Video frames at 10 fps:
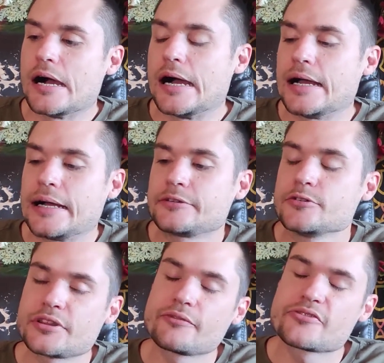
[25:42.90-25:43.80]
I, I
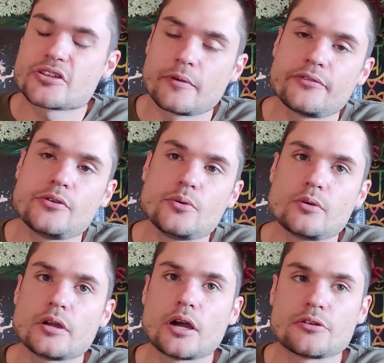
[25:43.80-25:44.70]
do think for some of
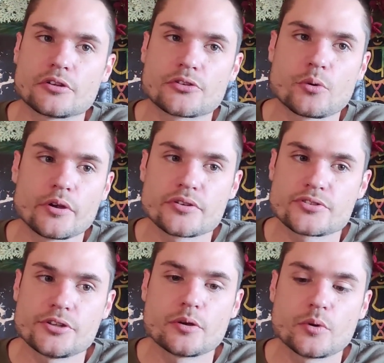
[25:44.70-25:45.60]
you are
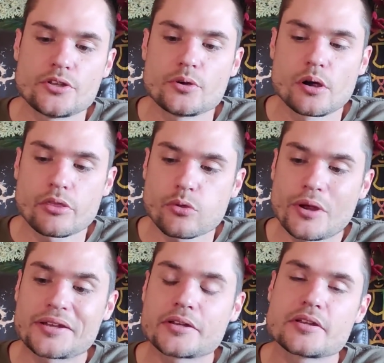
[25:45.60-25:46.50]
notorious, you know, when you are
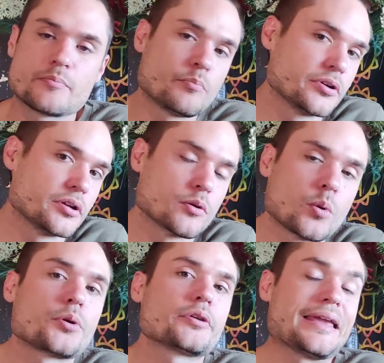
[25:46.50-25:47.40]
threatened, and put in a
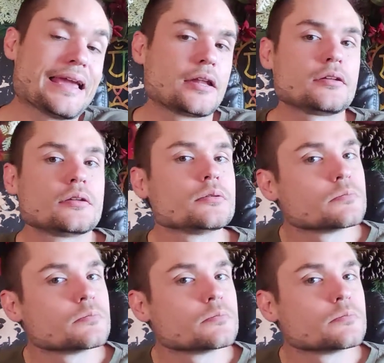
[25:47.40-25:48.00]
corner, can